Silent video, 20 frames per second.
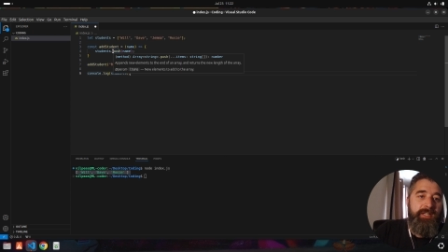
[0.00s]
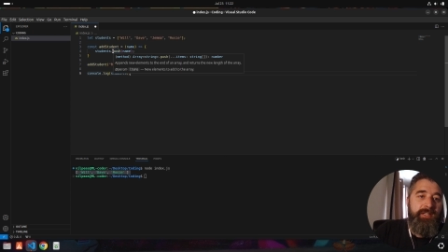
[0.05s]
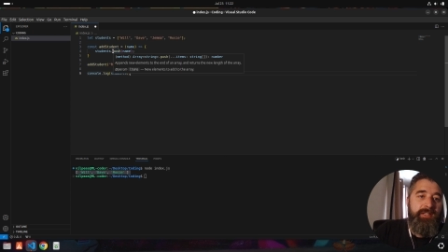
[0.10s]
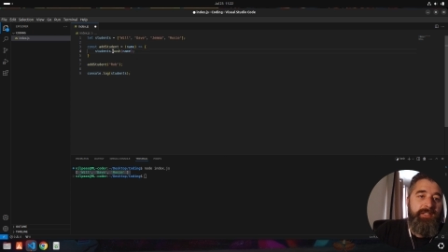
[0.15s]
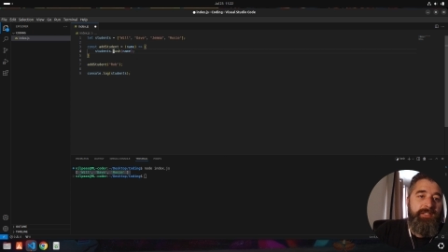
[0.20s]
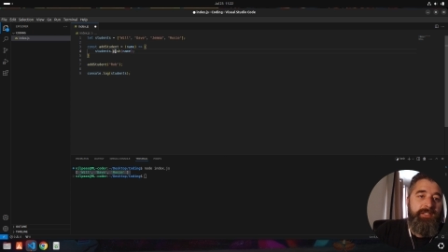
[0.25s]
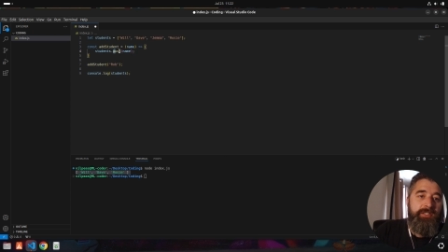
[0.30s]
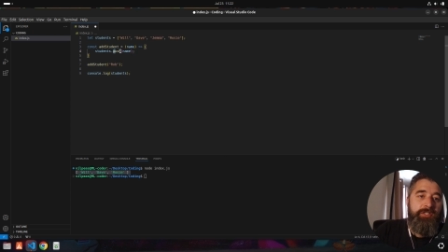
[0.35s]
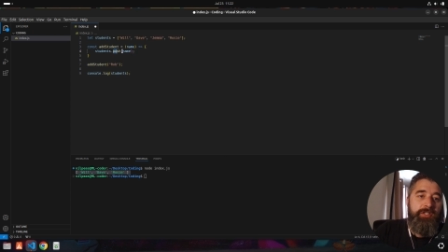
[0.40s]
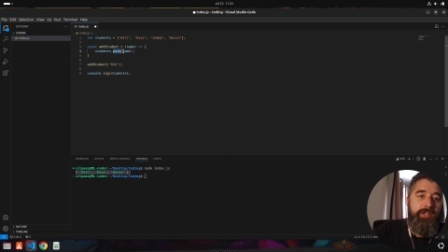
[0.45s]

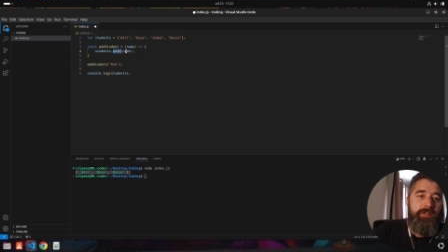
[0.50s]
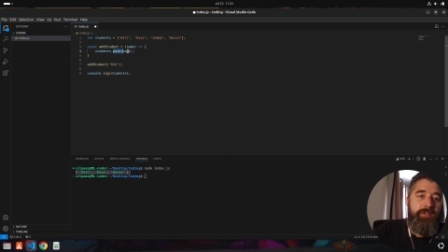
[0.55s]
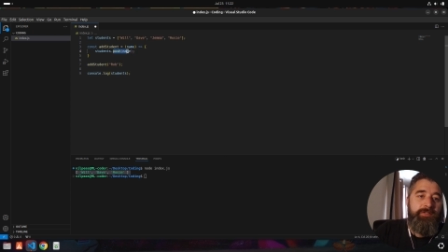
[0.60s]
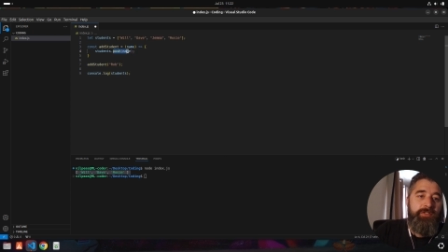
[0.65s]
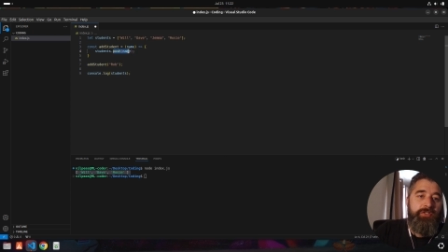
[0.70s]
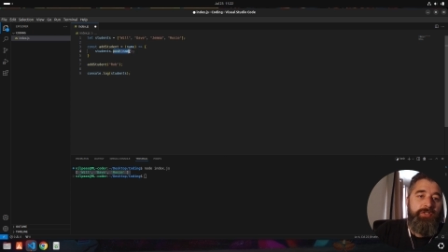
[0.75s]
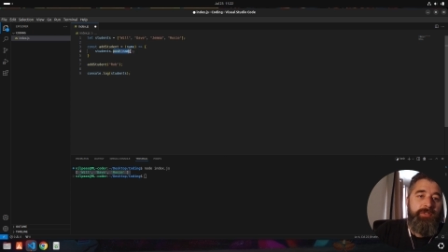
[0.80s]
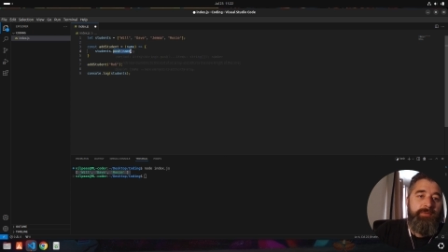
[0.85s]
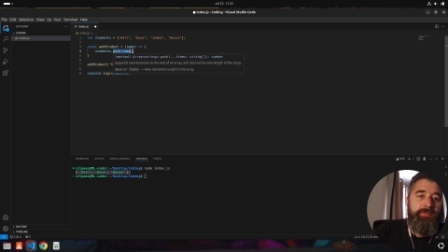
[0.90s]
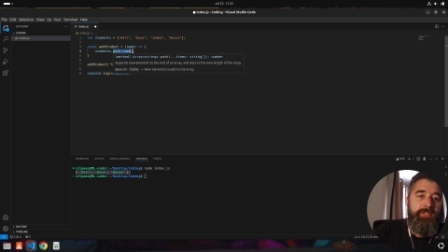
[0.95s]
this
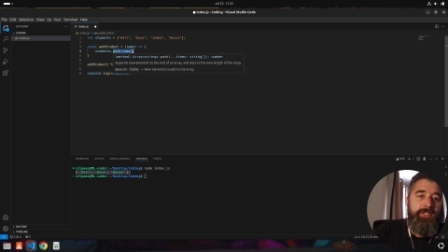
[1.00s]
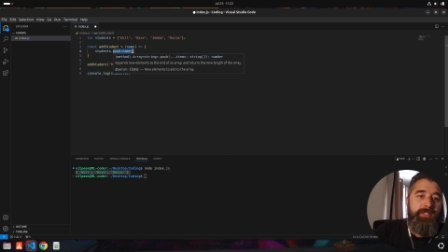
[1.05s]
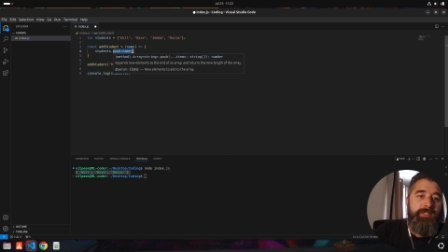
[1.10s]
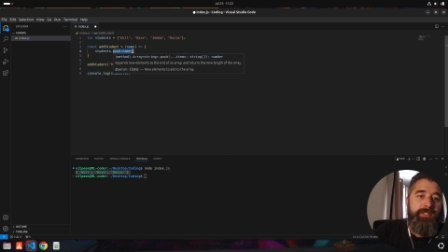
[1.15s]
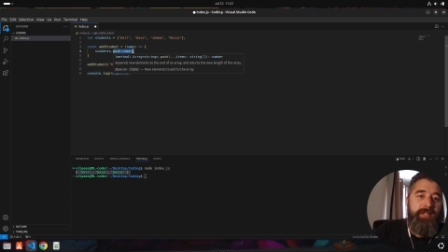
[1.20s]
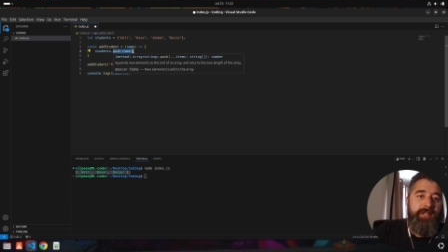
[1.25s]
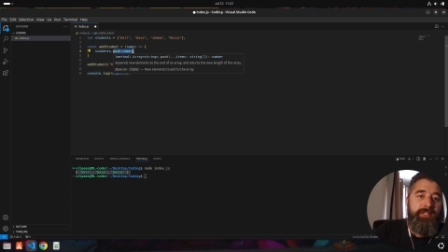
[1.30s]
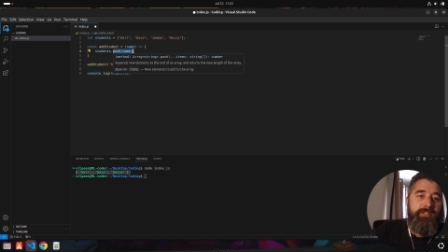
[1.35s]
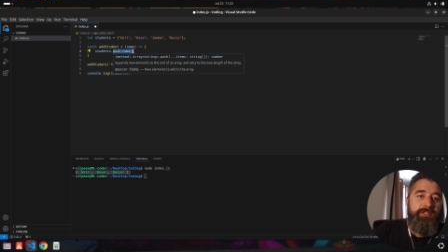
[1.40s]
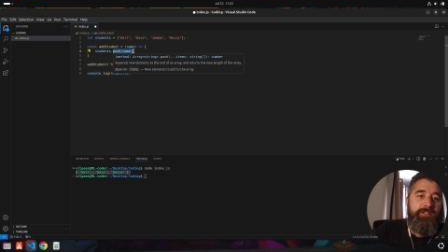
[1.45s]
JavaScript
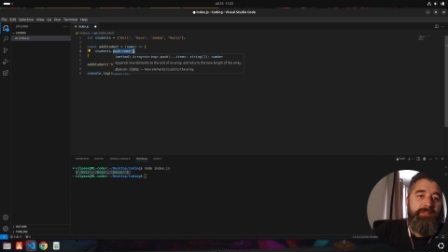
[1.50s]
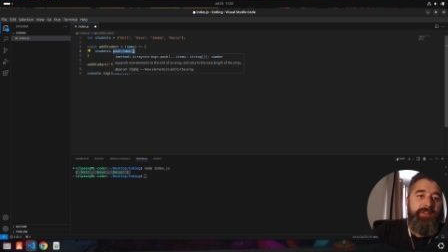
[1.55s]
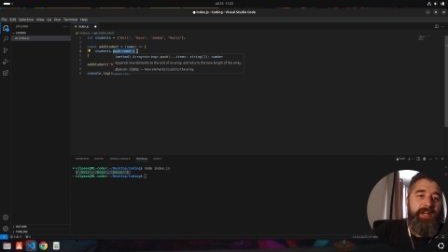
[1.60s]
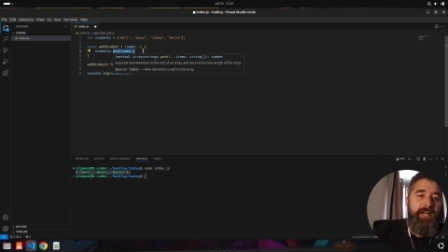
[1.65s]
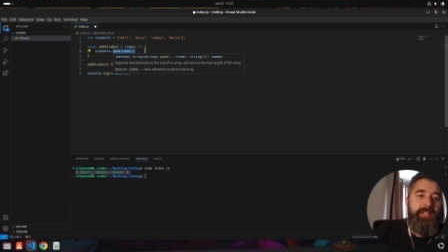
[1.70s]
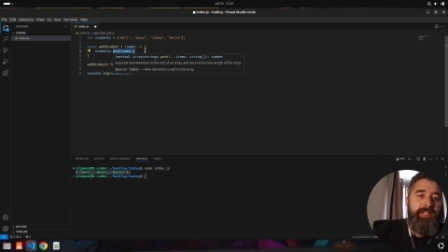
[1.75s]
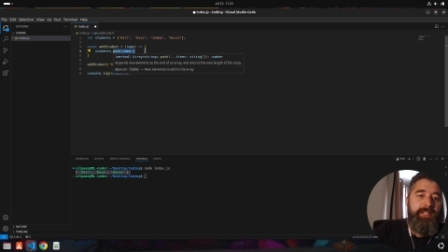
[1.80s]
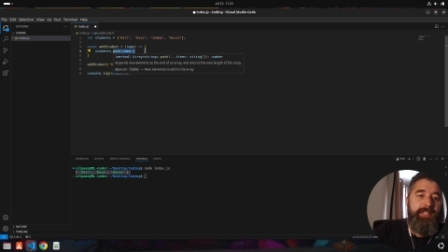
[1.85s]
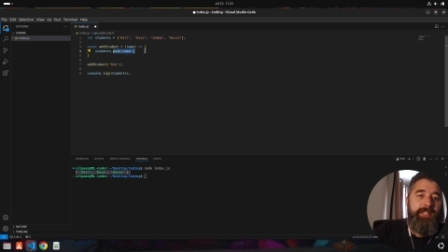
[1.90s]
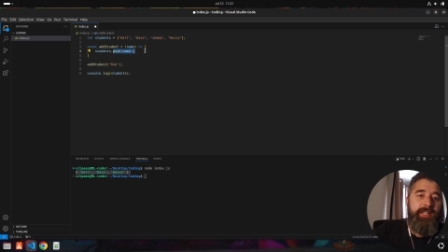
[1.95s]
syntax of
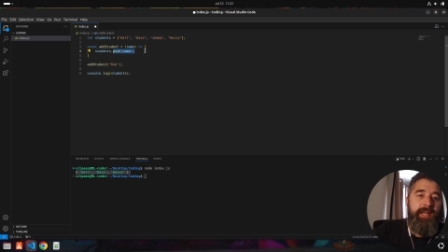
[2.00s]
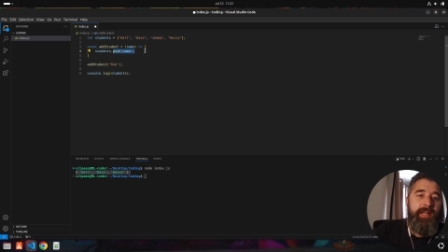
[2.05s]
adding